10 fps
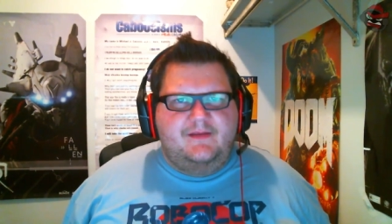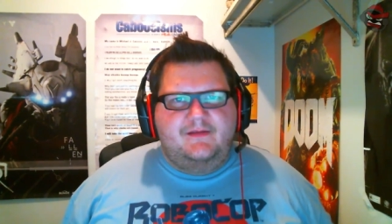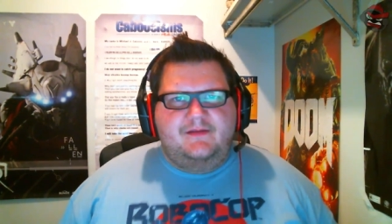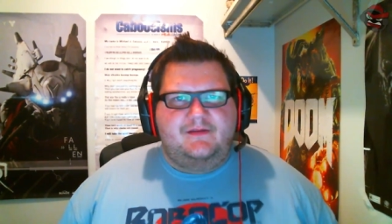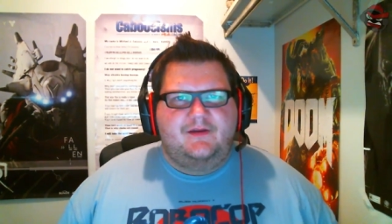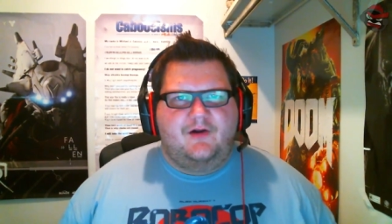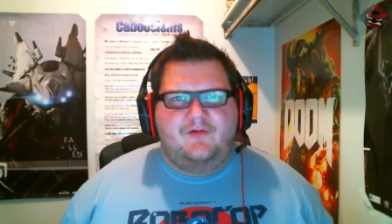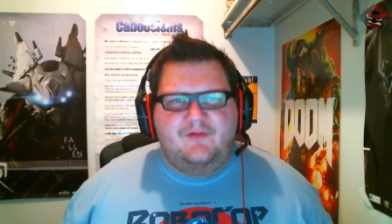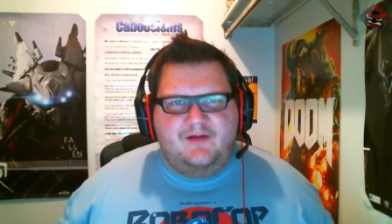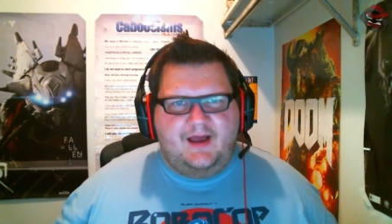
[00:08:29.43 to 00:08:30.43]
you
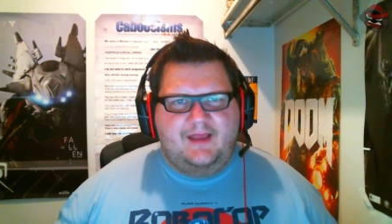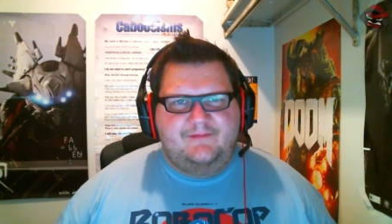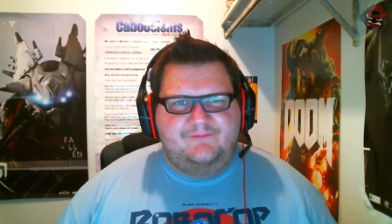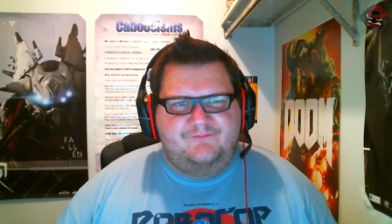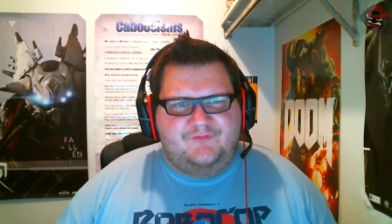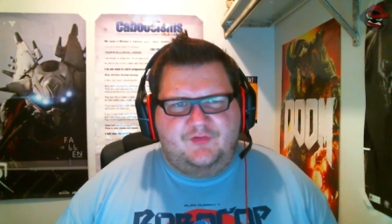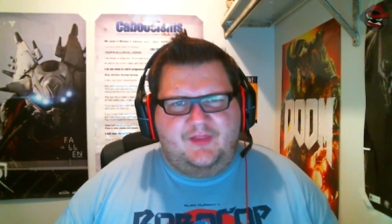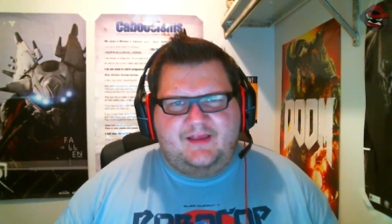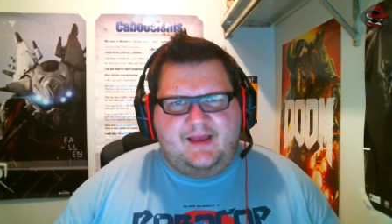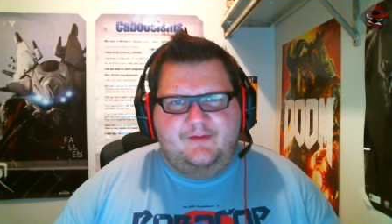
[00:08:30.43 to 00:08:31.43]
know, I feel
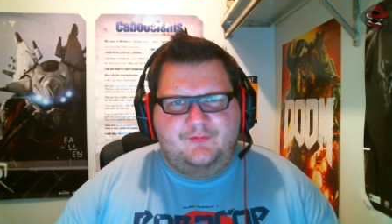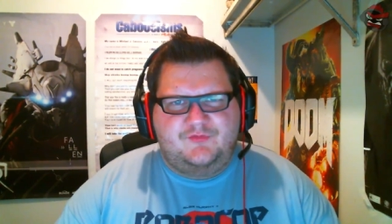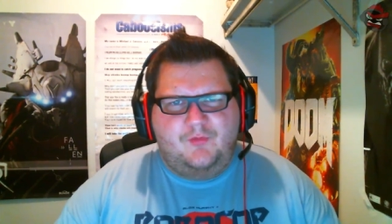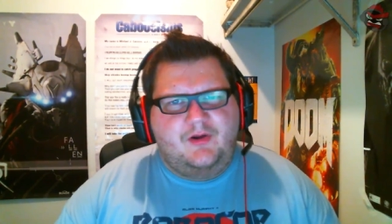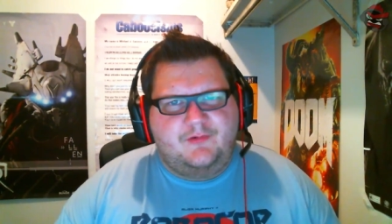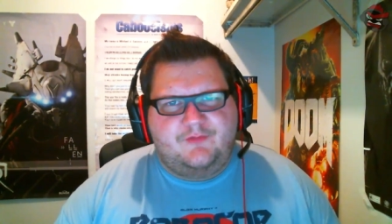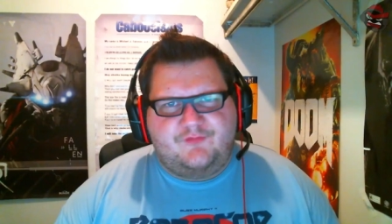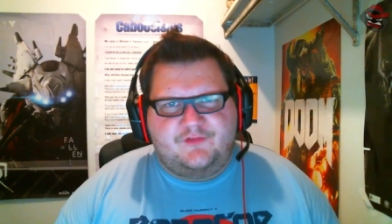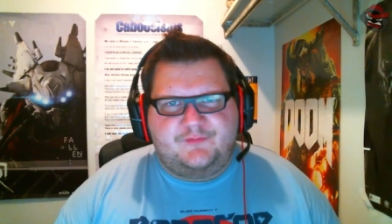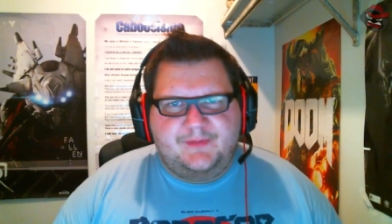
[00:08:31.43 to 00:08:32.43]
like I was one of the
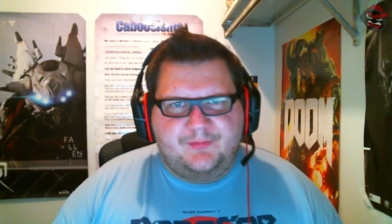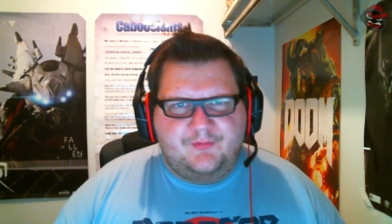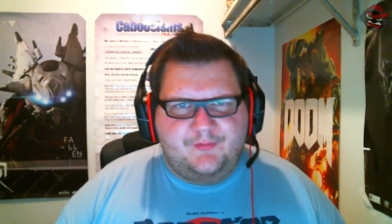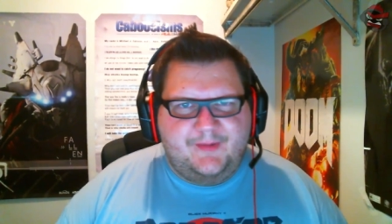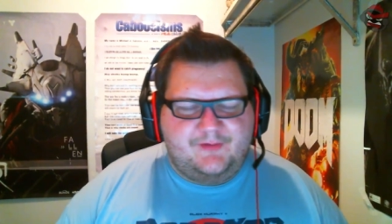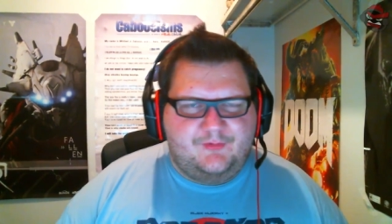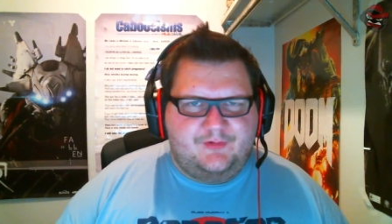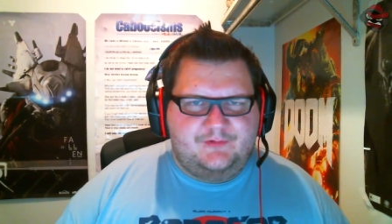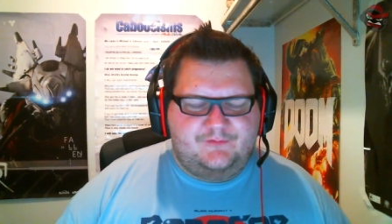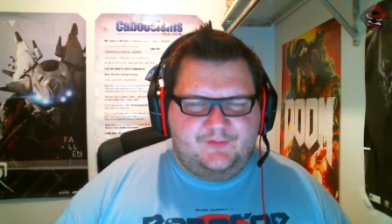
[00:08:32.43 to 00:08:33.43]
first people to make one
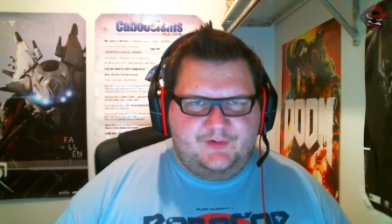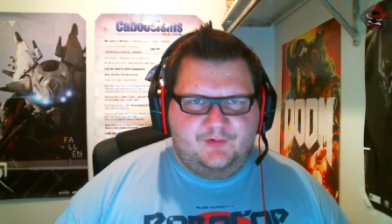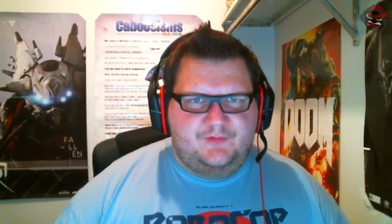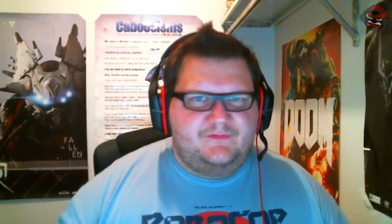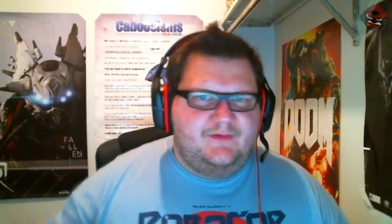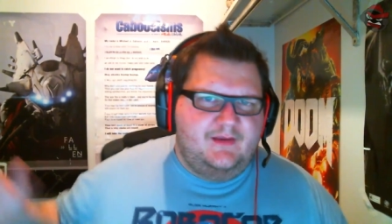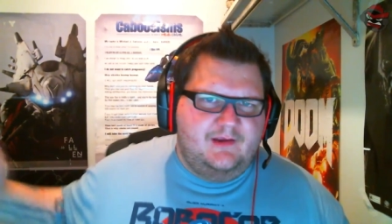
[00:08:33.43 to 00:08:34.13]
of these videos